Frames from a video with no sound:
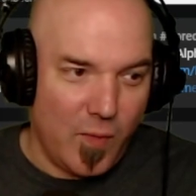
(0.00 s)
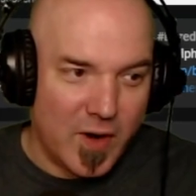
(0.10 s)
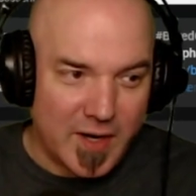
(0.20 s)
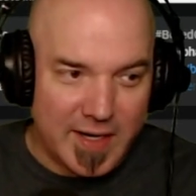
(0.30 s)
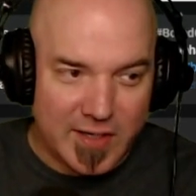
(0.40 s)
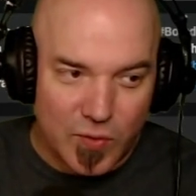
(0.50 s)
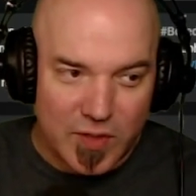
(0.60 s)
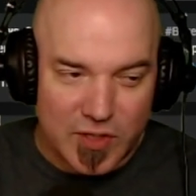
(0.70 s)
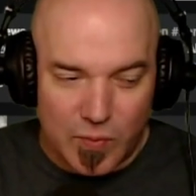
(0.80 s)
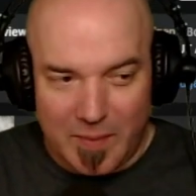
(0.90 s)
working
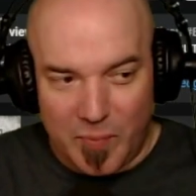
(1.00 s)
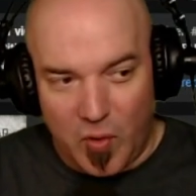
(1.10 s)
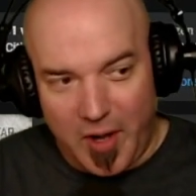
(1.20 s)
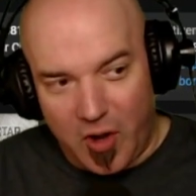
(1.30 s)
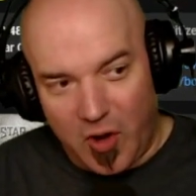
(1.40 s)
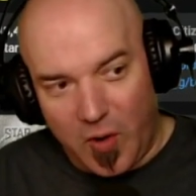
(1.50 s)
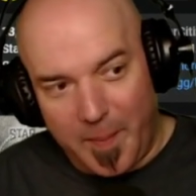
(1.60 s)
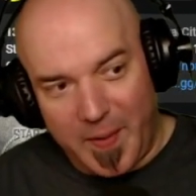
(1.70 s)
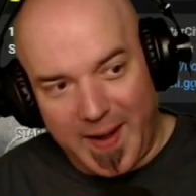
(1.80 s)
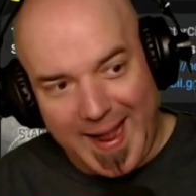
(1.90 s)
towards 1.0,
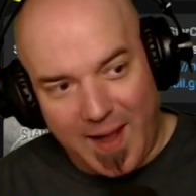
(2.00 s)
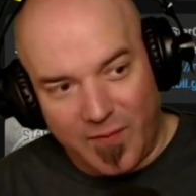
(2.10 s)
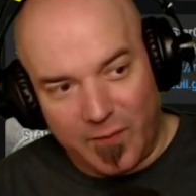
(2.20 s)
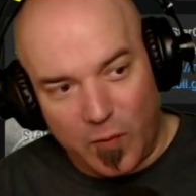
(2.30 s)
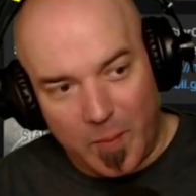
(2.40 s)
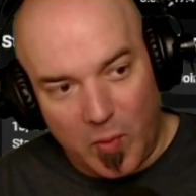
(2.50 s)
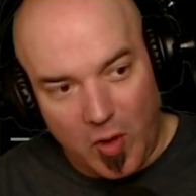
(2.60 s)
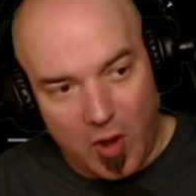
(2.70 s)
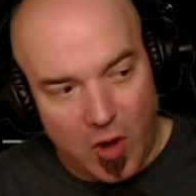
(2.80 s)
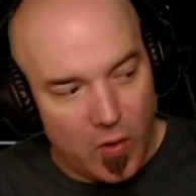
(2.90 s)
but Alpha
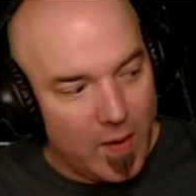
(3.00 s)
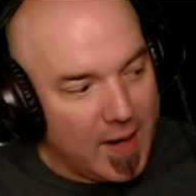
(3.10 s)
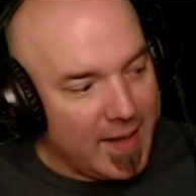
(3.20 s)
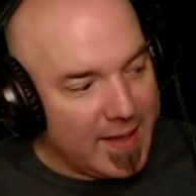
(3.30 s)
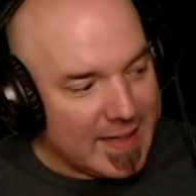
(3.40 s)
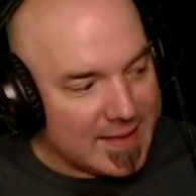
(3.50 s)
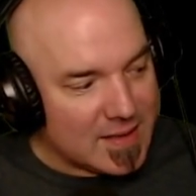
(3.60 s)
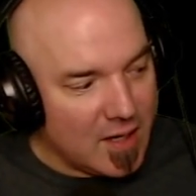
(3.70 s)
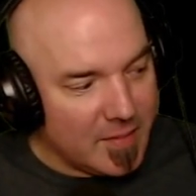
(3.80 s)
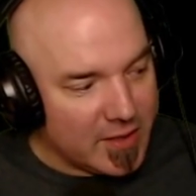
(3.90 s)
4.0 is
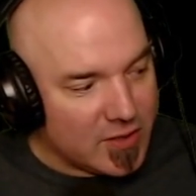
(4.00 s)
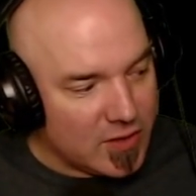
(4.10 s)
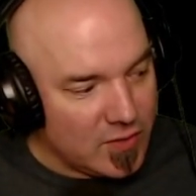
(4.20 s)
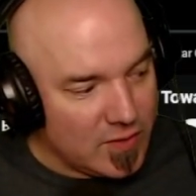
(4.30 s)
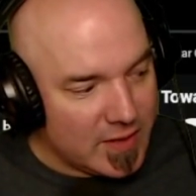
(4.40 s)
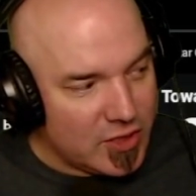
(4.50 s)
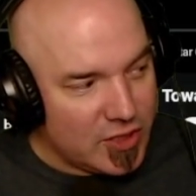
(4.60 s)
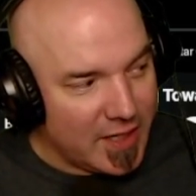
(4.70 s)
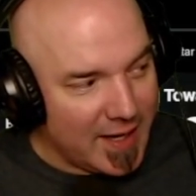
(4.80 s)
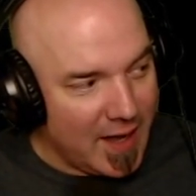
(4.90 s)
coming soon. Let's
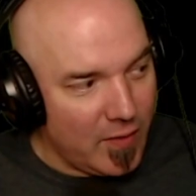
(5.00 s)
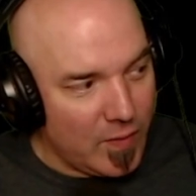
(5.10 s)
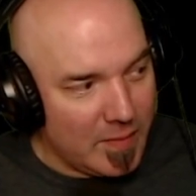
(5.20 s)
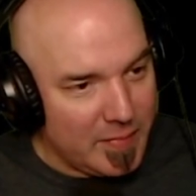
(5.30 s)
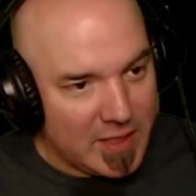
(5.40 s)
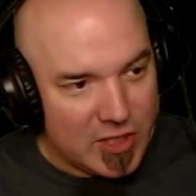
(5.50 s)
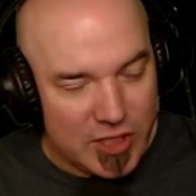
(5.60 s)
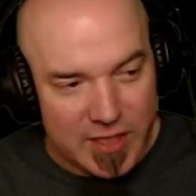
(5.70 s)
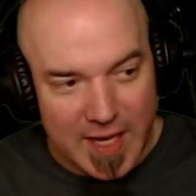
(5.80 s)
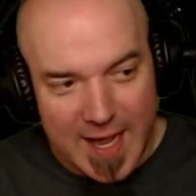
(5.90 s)
check out what
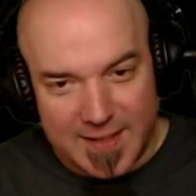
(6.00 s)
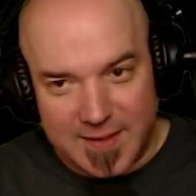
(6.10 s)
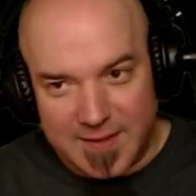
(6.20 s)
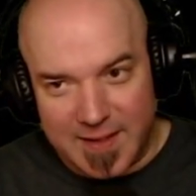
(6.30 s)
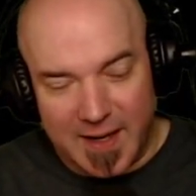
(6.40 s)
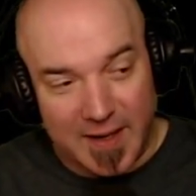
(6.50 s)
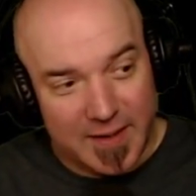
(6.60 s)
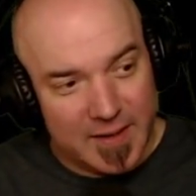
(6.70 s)
BG has to say.